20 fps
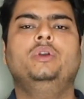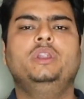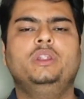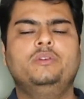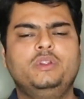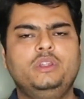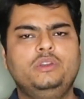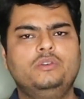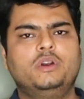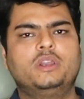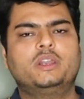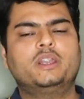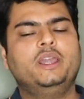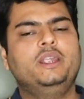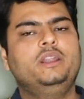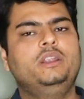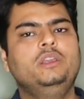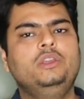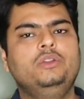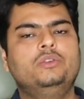whenever you are
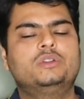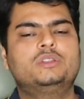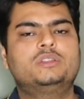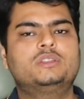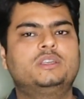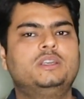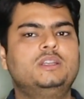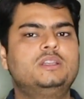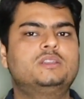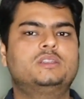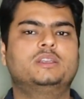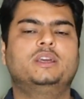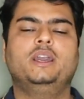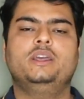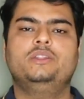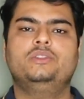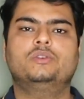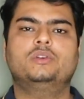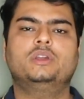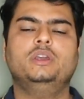writing your skills
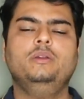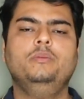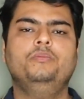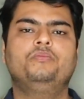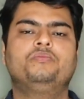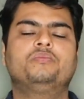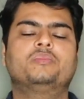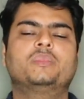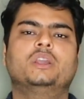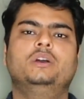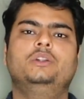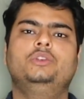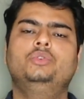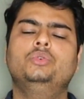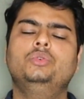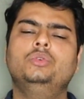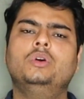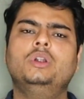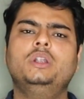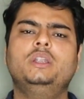guys, okay,
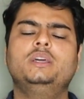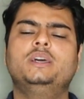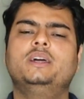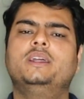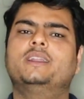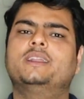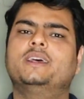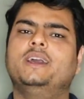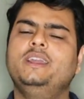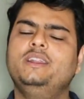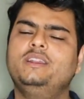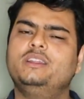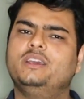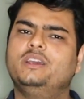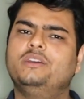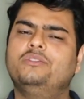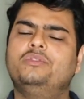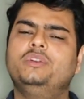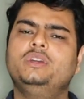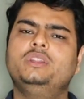do not write
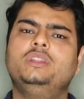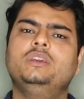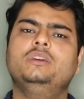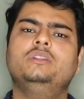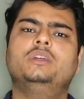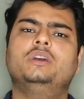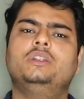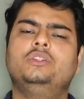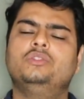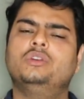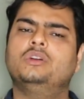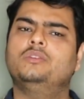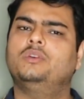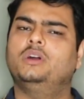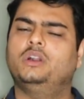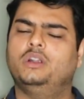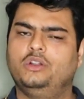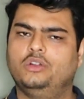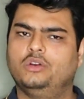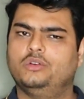everything that you have
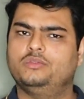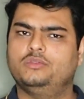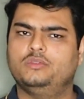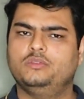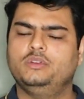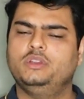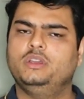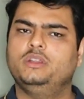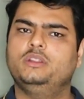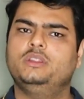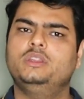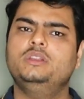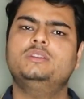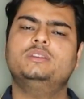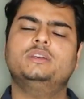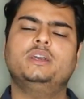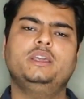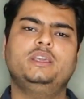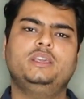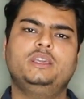heard of.
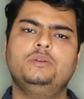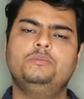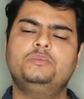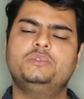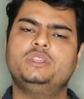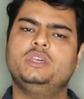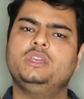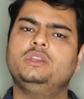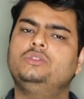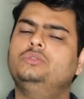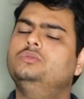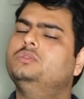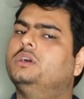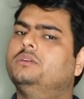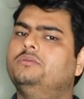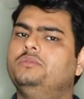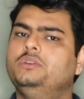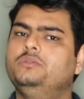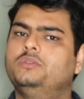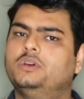This I keep saying to
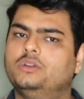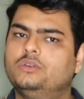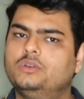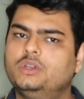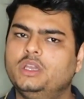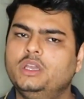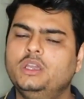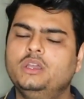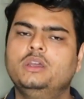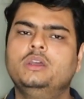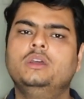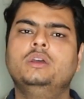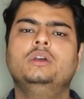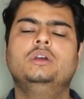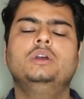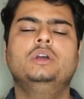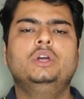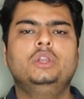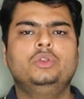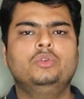everyone, okay
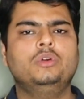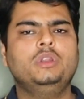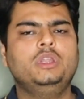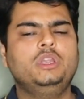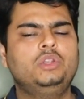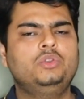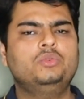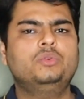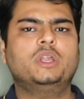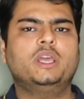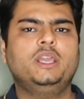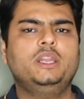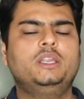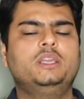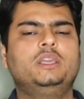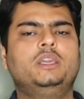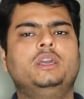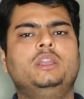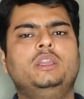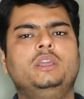no need to
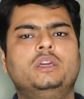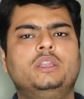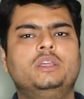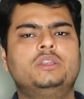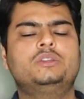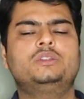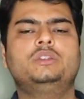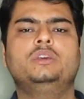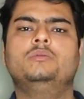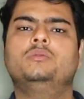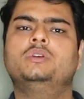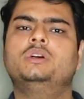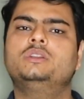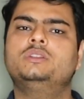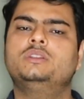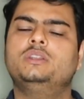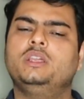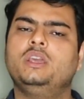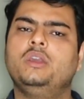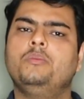write k nearest
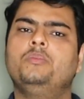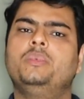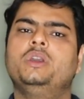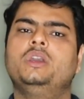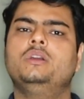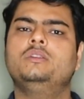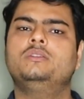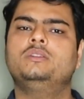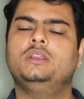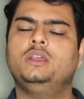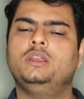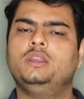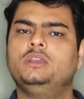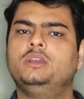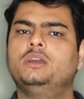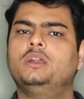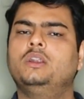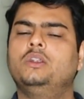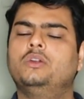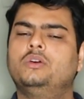neighbors, naive Bayes,
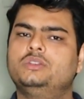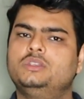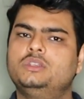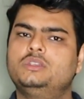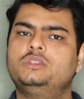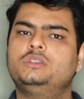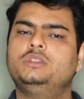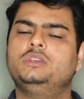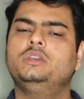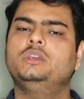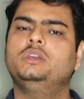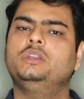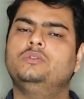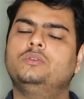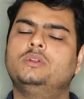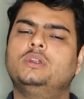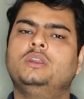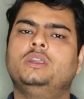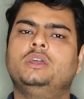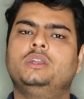linear, logistic,
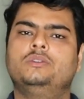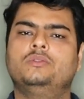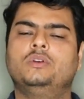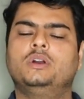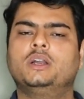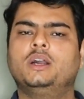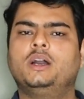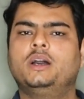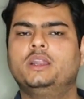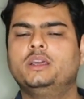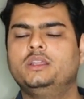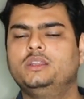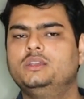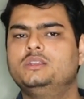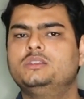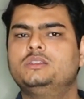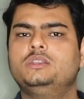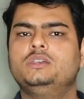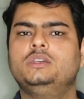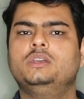neural network,
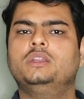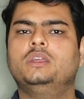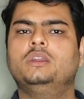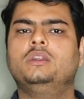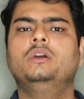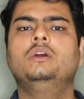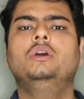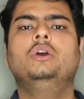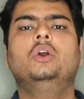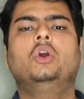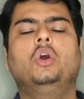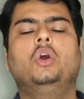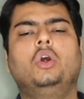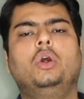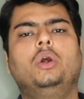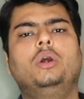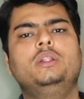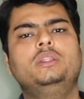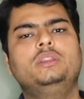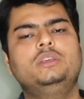RNN, CNN,
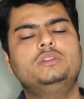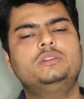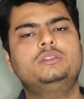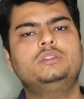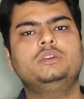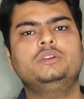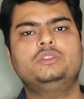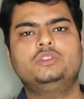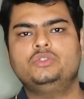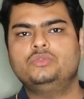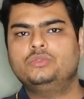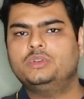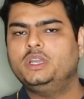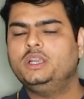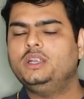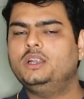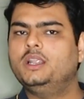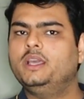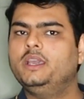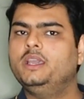all these things you
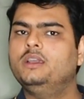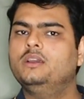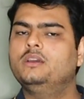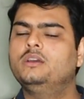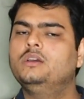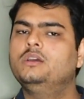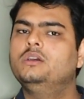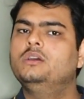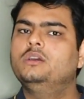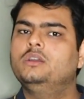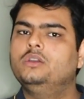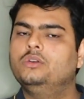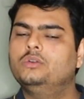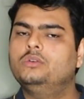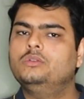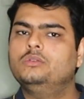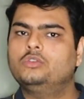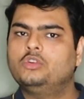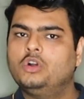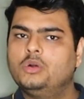write like, you
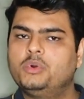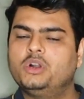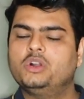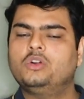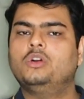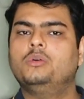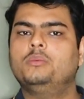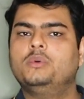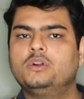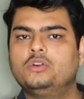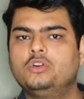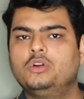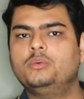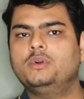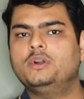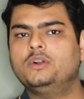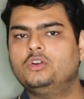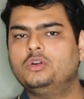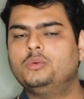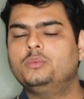know, comma, comma,
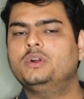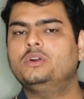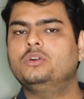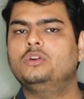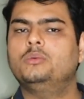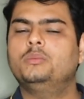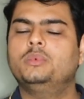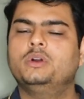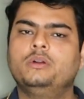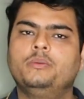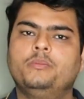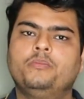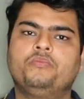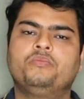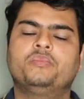comma, comma, comma.